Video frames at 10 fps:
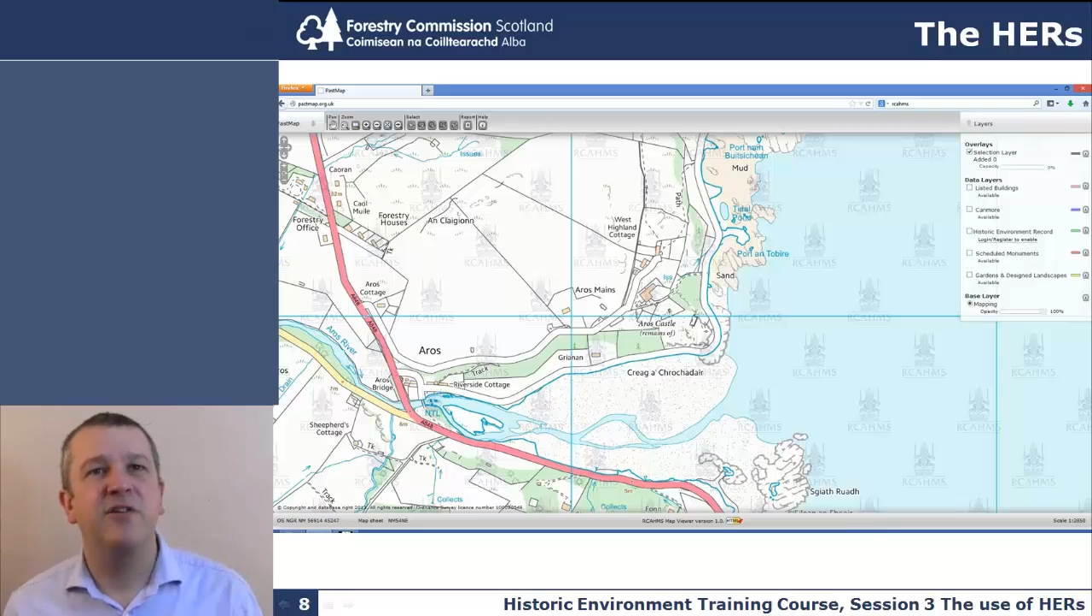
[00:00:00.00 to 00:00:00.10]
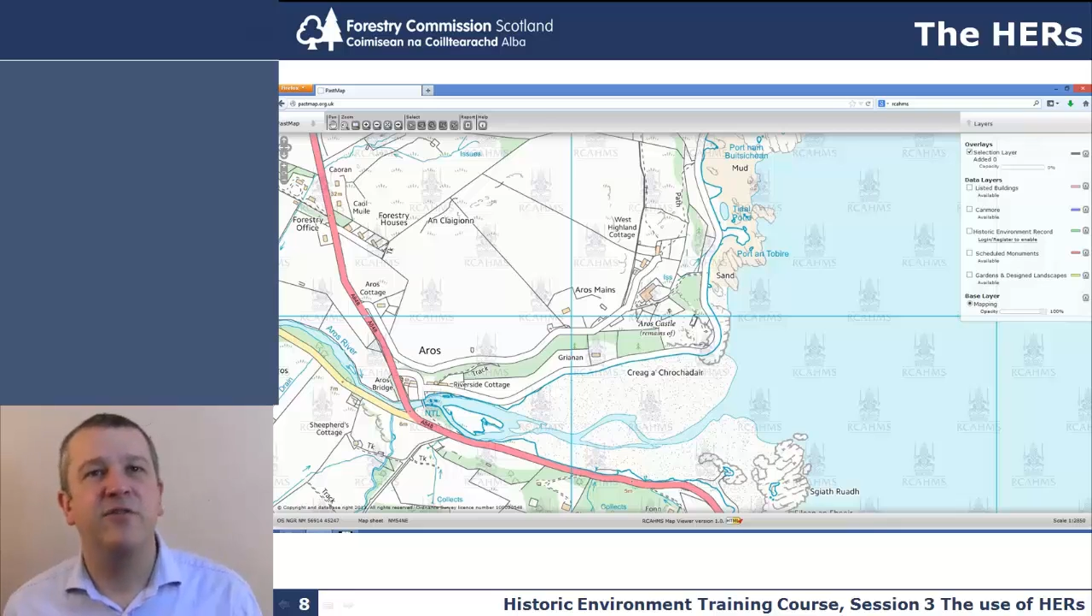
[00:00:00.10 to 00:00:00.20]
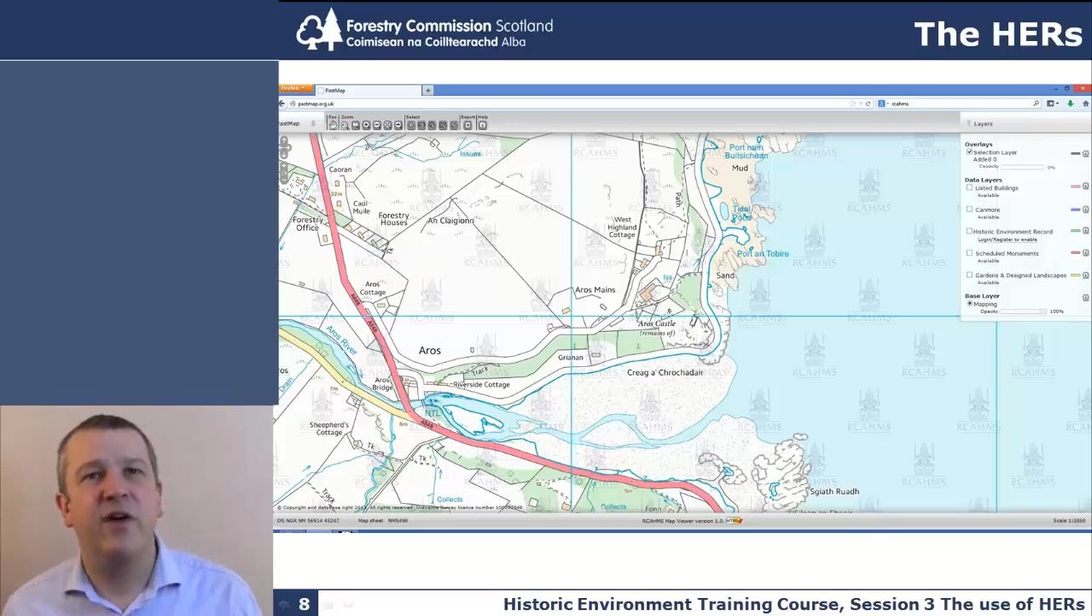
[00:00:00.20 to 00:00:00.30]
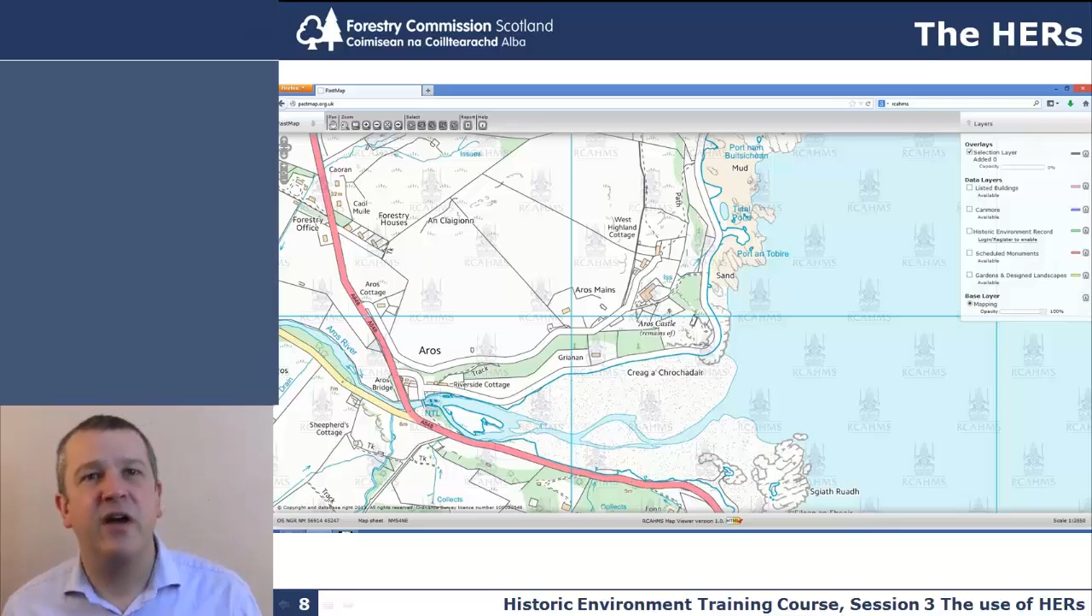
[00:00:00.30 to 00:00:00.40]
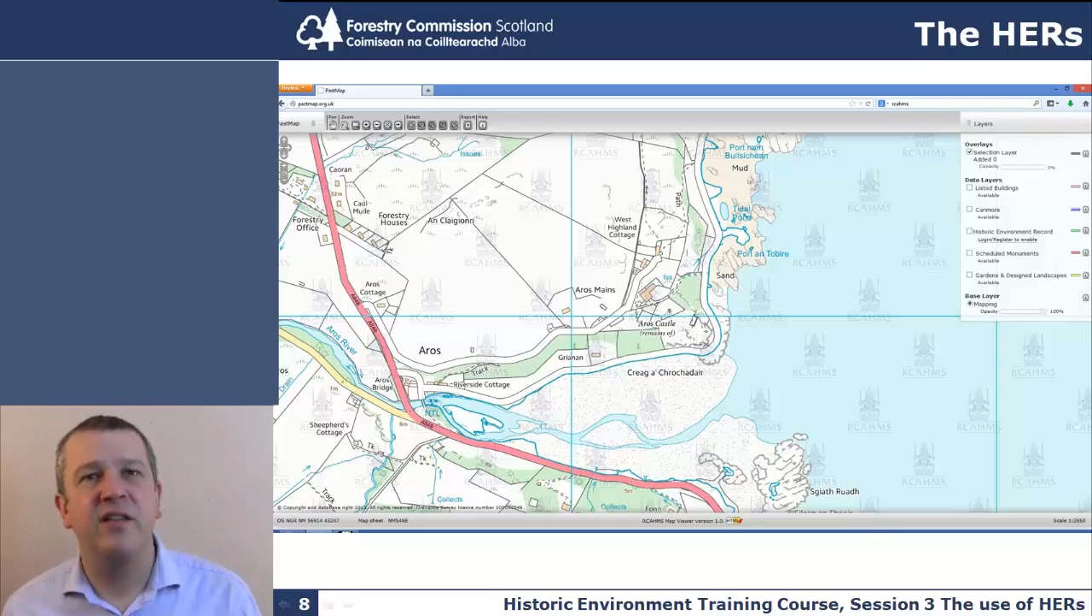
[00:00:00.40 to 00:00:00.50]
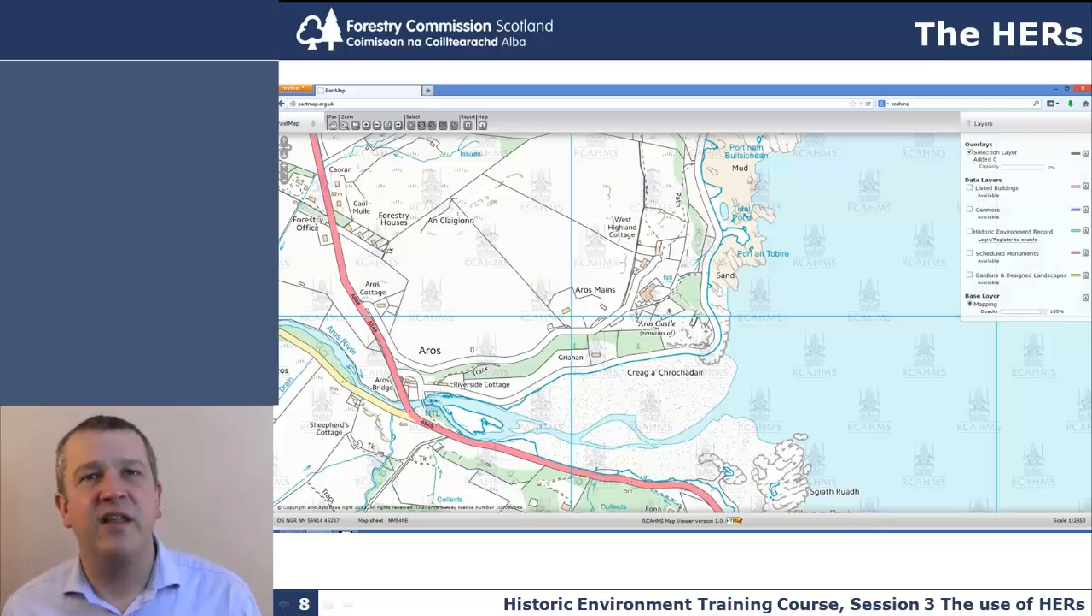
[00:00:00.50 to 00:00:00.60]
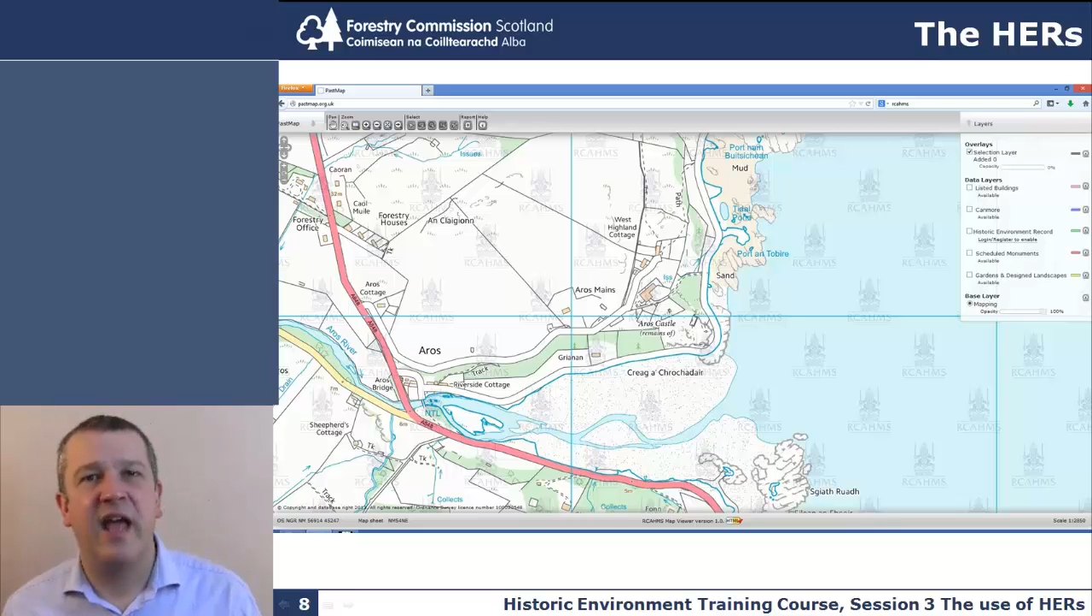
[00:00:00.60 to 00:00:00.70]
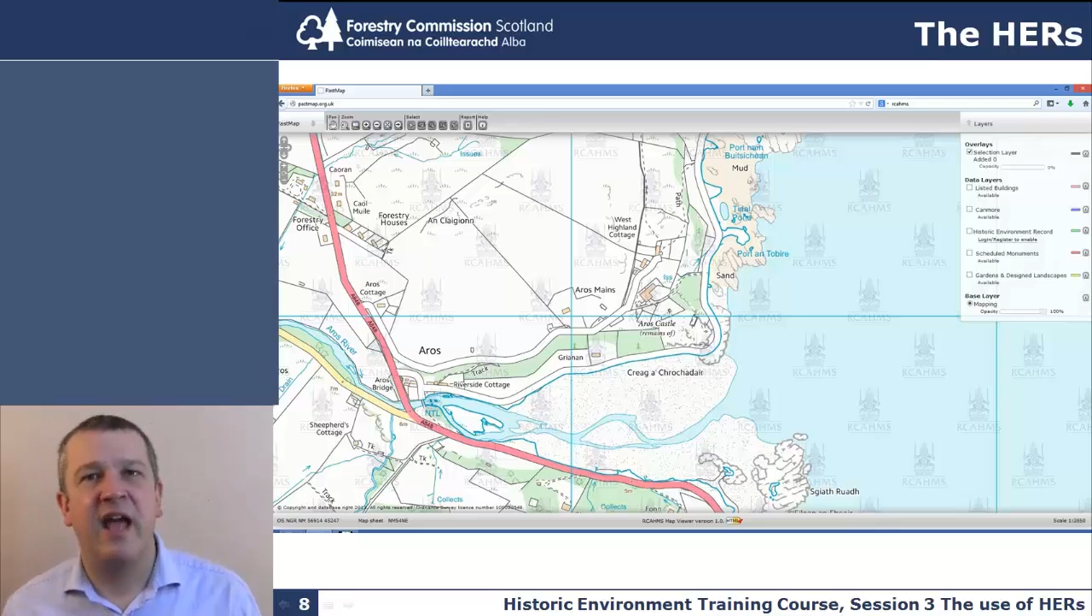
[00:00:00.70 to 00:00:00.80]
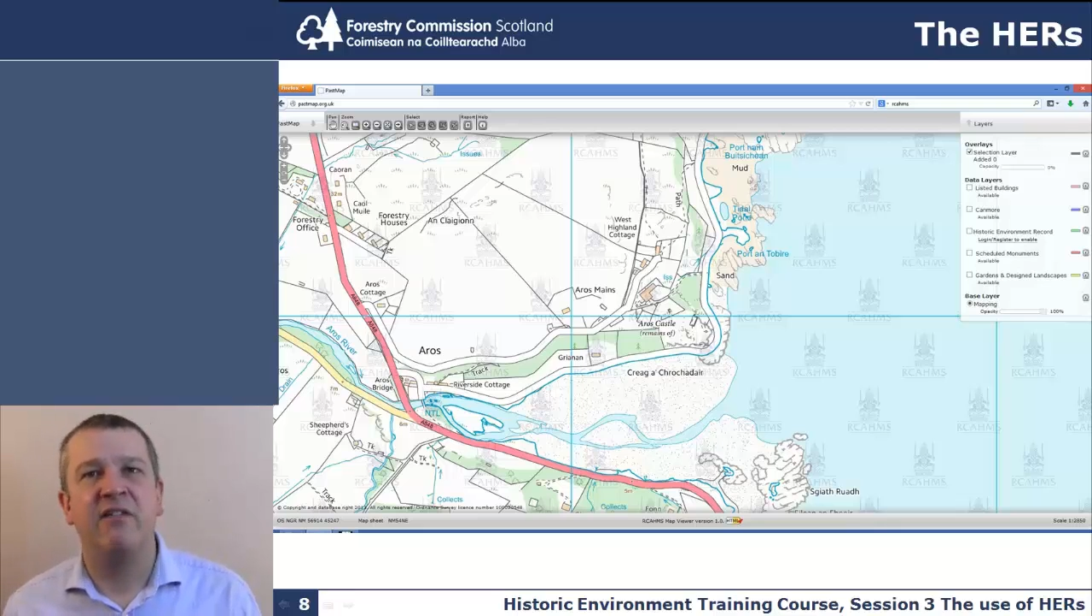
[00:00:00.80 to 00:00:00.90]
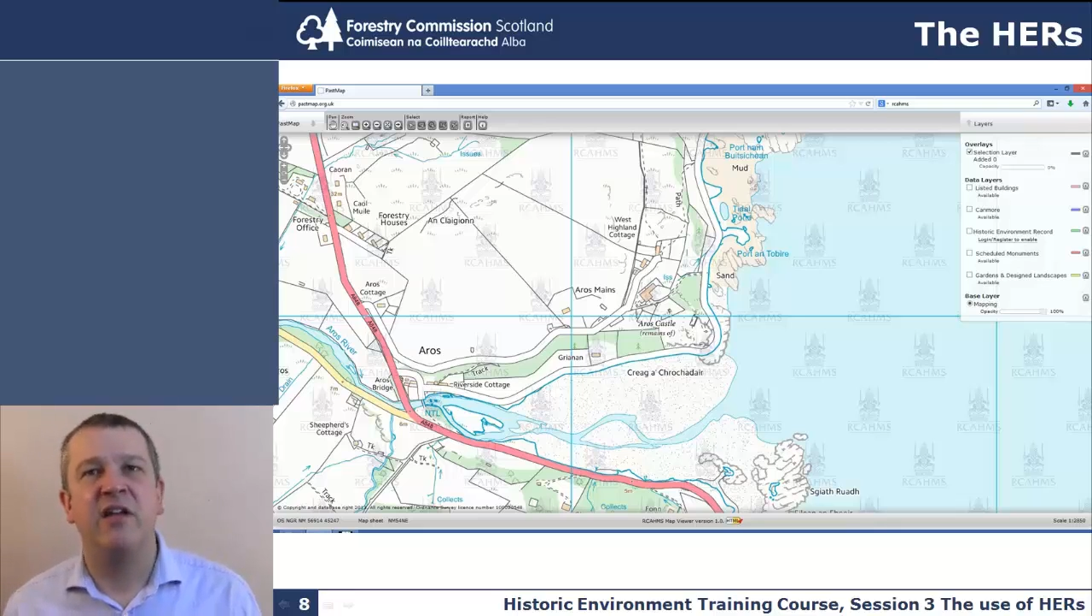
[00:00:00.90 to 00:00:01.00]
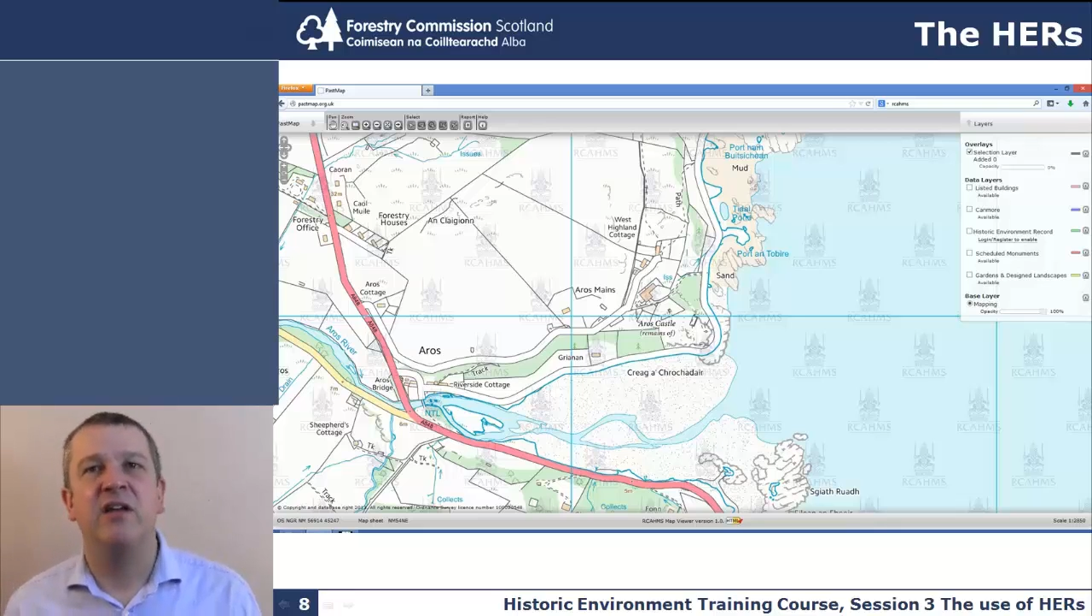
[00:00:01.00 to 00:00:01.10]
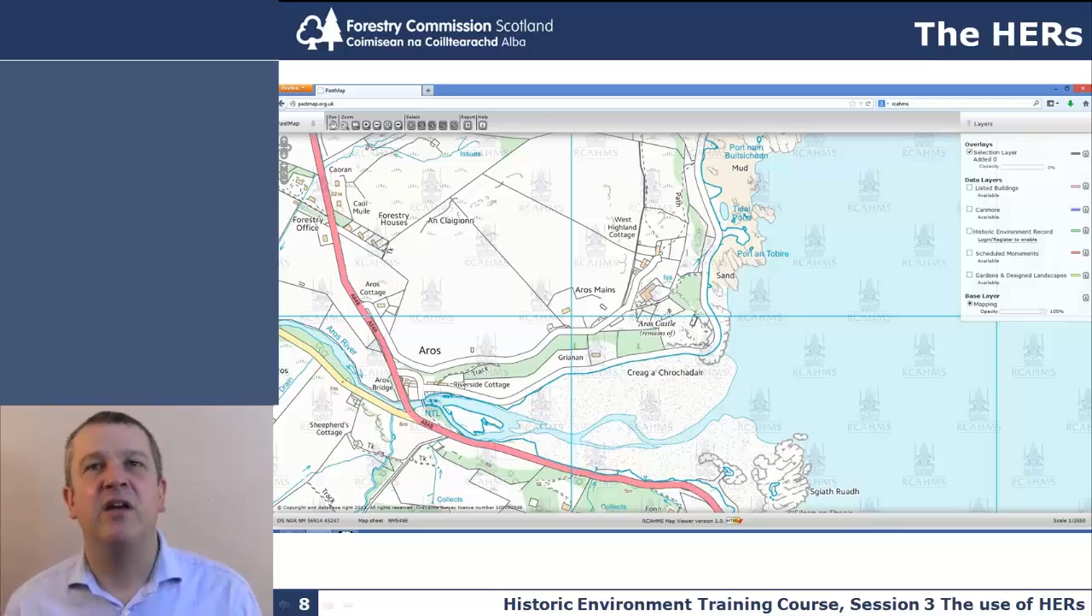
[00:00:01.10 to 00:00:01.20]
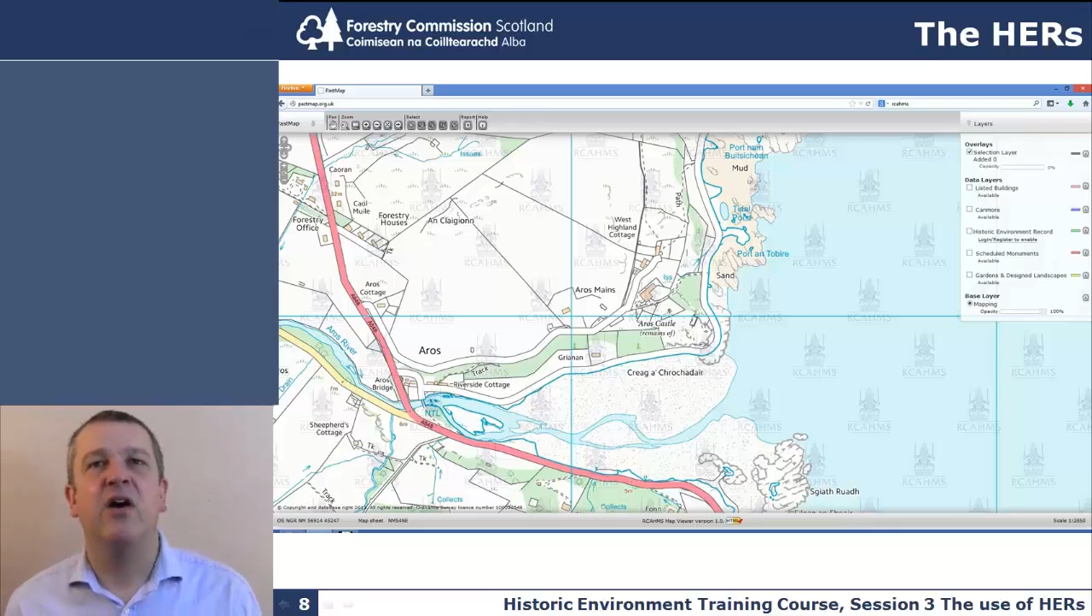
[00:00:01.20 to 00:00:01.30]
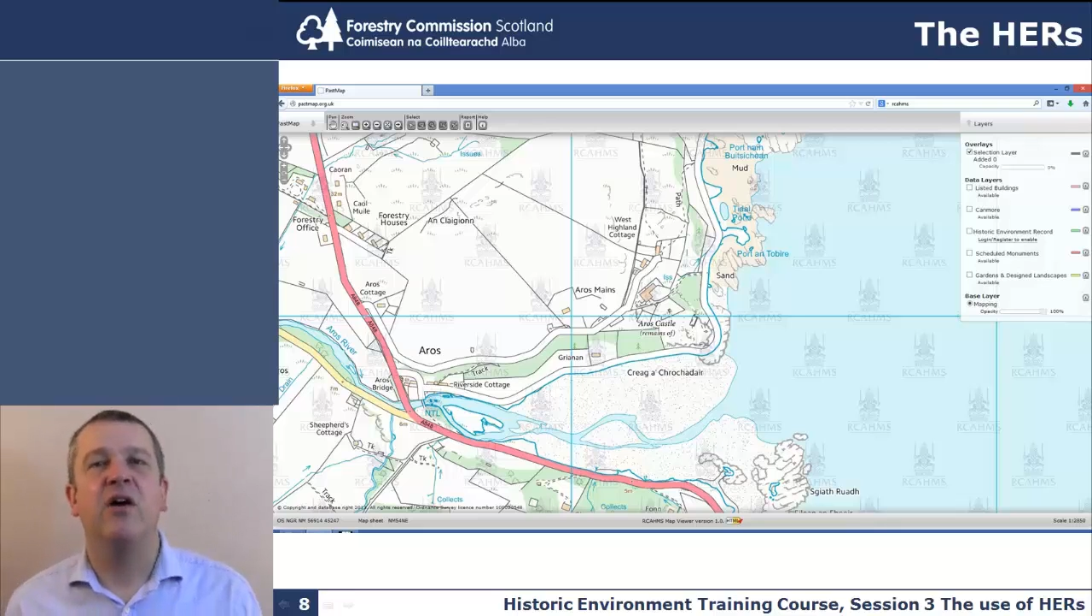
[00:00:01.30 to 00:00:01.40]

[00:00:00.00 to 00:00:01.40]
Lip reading: you find the area